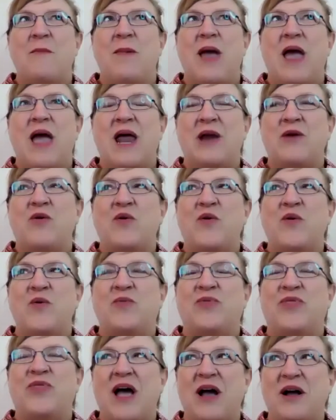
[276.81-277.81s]
and
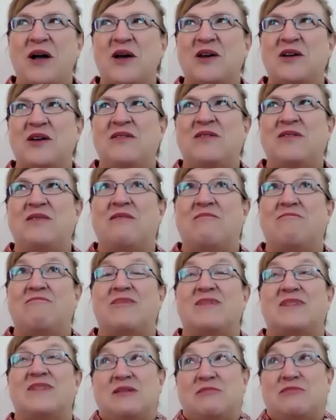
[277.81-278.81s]
that can
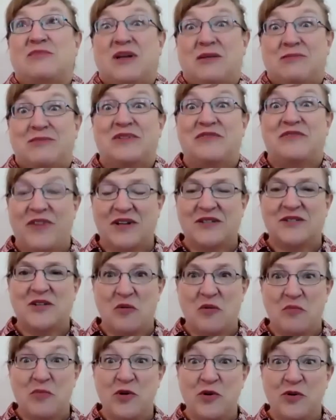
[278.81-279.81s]
sometimes affect
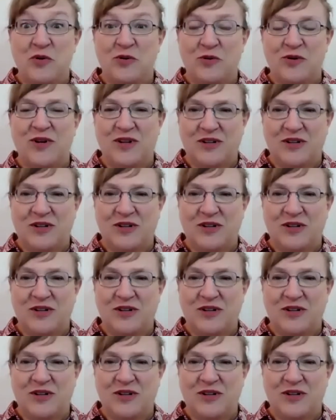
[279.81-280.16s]
our mood.